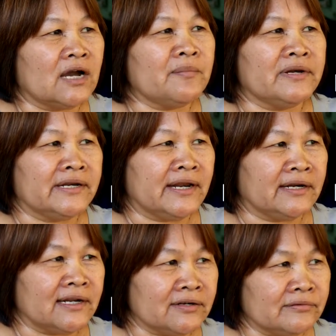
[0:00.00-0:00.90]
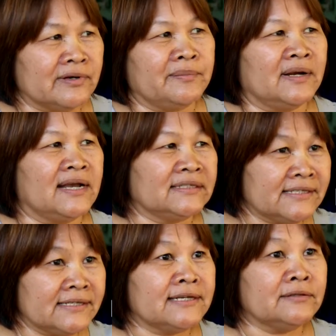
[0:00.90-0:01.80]
She took the basic course and
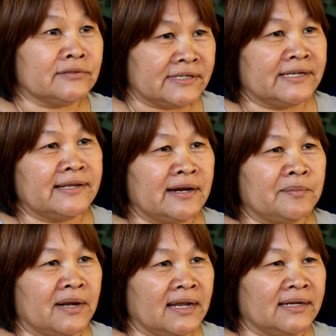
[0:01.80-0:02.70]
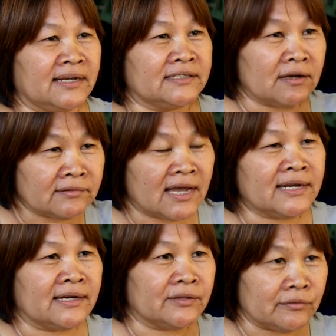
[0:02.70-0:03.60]
did very well at that, so we
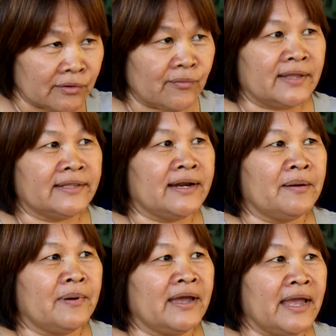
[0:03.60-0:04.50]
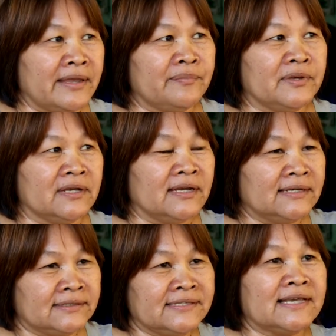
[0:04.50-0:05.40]
invited her to join the advanced class.